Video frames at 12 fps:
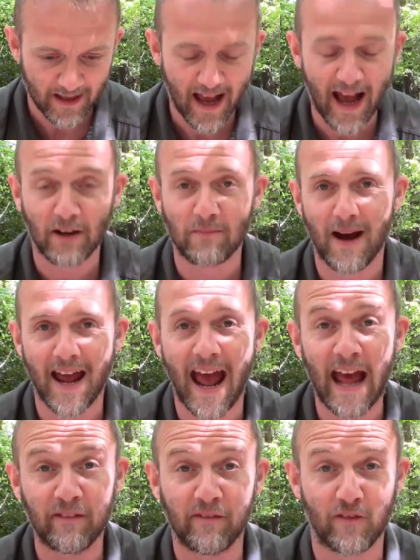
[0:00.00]
Had my
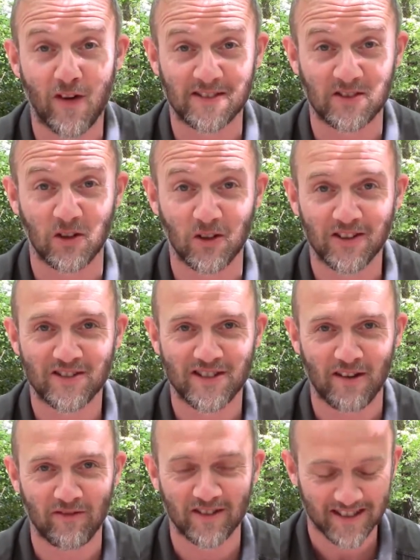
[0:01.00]
head frazzled
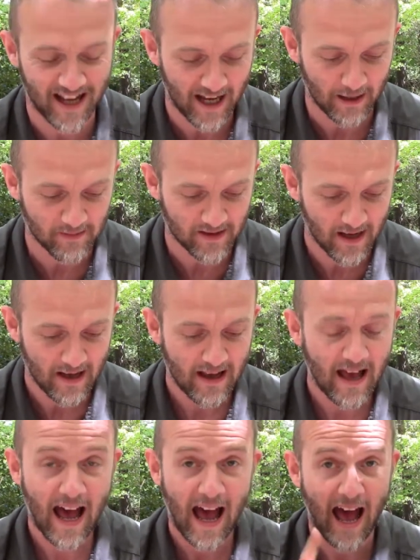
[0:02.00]
several times.
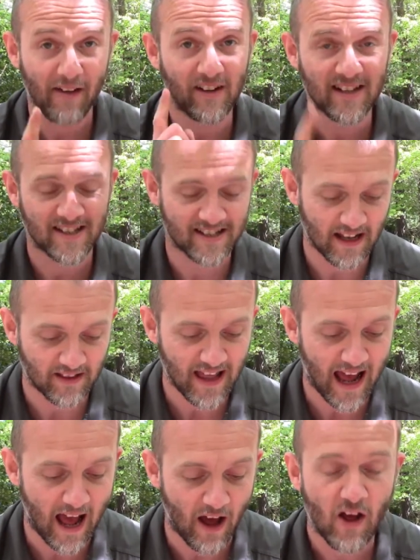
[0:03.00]
Having said
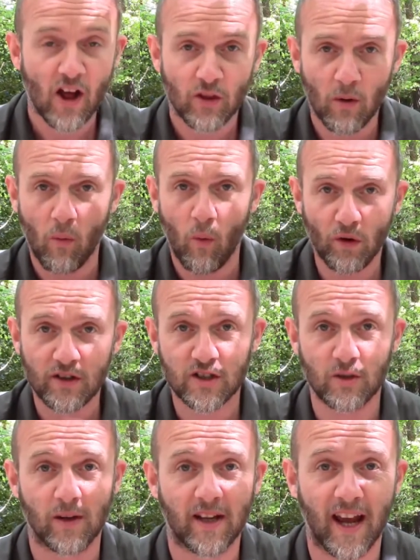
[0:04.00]
that, there were one or
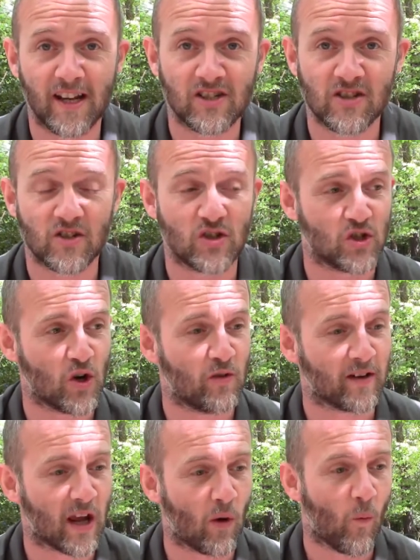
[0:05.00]
two occasions
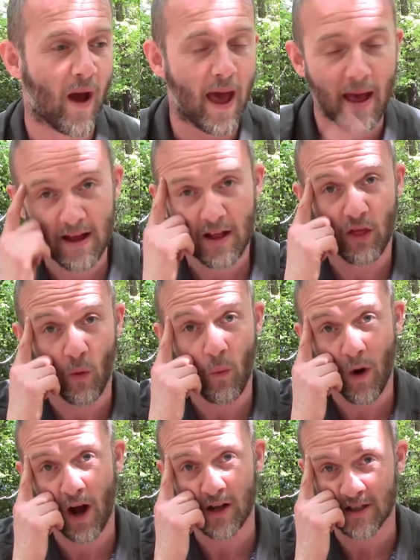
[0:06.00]
during it where the
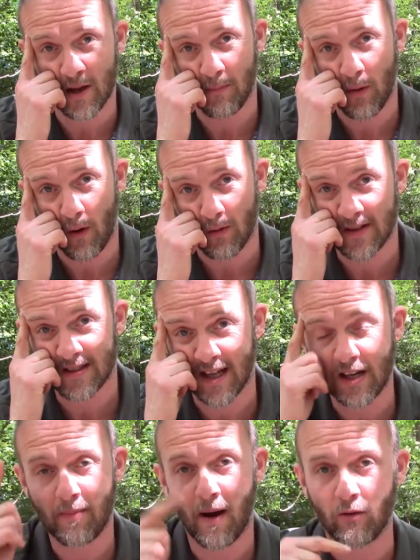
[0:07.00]
words that Paul
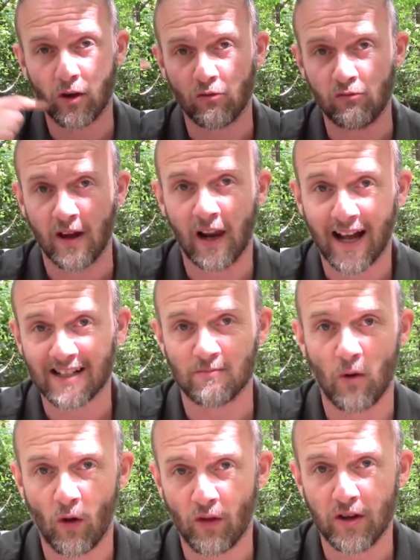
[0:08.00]
said about you realize
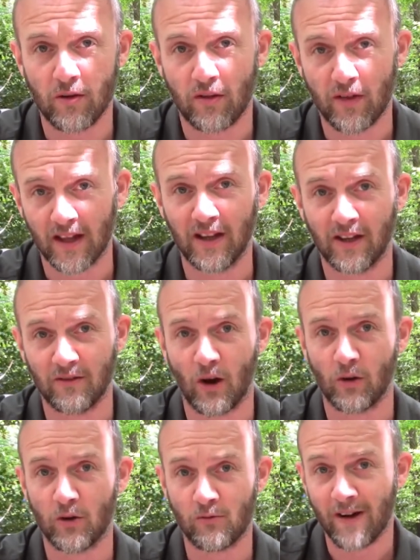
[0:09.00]
more than you think you
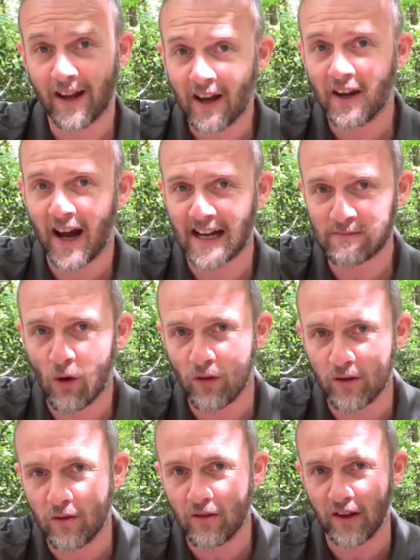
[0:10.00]
know, you recognize more
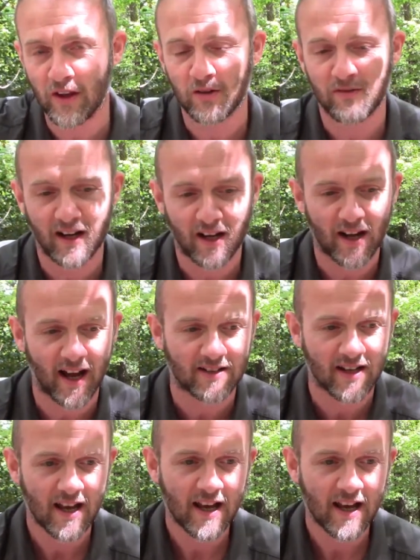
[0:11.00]
than you think you recognize,